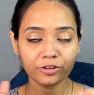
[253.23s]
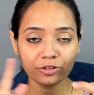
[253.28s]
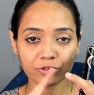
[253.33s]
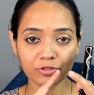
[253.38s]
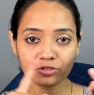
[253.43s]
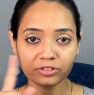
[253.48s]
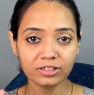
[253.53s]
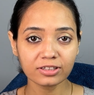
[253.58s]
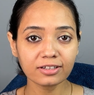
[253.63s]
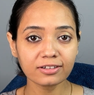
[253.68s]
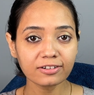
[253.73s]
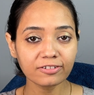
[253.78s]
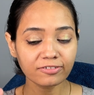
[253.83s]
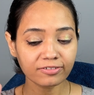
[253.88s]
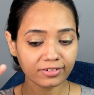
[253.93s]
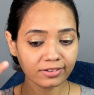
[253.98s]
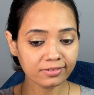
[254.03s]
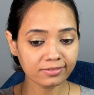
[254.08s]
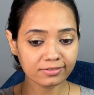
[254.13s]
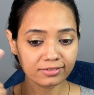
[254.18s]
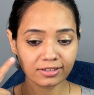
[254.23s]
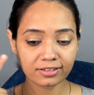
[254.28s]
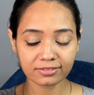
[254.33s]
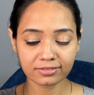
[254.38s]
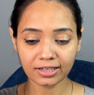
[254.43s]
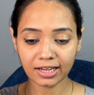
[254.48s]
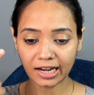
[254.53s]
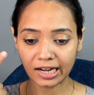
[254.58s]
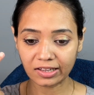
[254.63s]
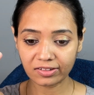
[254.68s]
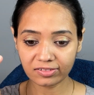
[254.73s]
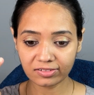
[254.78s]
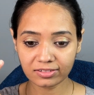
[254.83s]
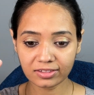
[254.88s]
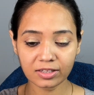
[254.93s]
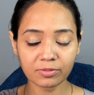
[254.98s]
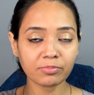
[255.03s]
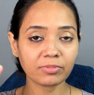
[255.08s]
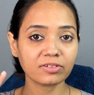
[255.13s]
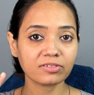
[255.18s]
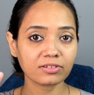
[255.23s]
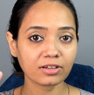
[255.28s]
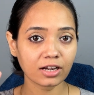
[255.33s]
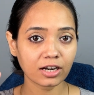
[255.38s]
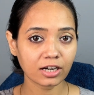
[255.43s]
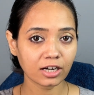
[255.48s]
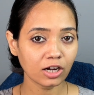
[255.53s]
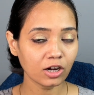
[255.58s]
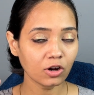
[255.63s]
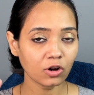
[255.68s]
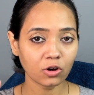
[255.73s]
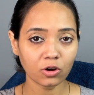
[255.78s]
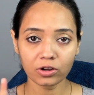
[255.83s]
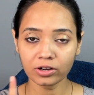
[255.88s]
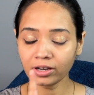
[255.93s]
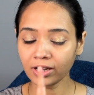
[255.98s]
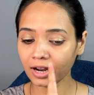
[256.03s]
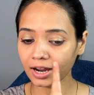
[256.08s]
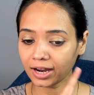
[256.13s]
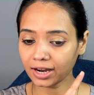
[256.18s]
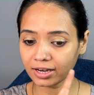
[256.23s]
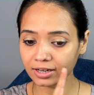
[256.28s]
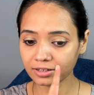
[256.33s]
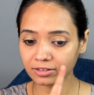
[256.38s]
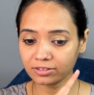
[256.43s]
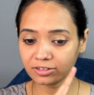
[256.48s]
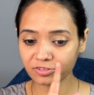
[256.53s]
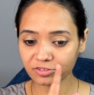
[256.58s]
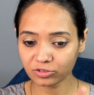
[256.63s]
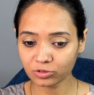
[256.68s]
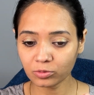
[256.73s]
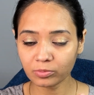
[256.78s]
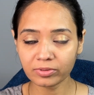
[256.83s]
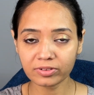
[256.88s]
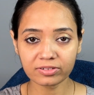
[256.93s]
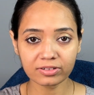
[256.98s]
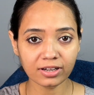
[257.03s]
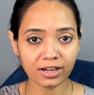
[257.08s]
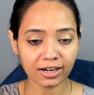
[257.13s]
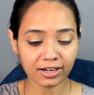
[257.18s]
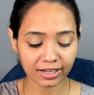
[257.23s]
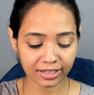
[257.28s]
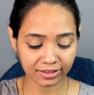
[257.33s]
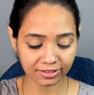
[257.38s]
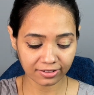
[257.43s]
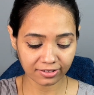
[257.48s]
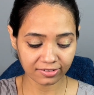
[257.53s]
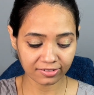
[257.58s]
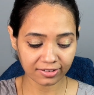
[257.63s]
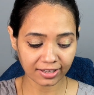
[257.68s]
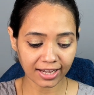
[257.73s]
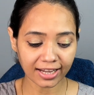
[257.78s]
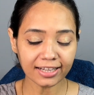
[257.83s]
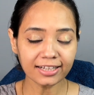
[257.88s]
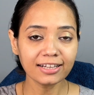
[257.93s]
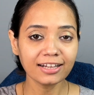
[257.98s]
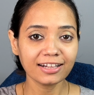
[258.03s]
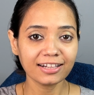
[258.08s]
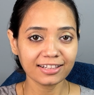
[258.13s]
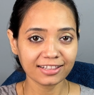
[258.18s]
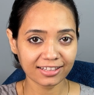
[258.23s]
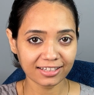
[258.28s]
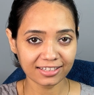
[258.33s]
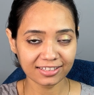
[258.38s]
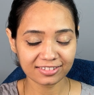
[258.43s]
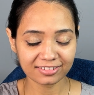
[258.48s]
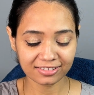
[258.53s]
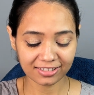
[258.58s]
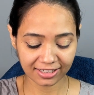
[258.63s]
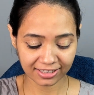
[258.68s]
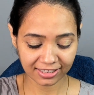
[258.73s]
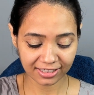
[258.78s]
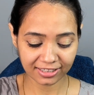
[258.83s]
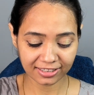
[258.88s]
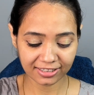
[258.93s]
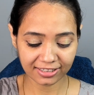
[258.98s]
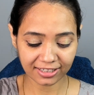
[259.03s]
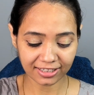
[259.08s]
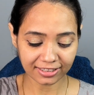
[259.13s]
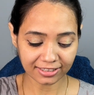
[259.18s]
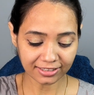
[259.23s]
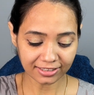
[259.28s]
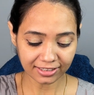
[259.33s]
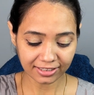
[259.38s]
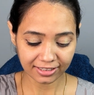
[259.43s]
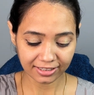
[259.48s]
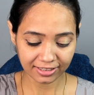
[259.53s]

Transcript: You see the difference? This has the mascara on and there's no mascara in this eye. Let's get it done.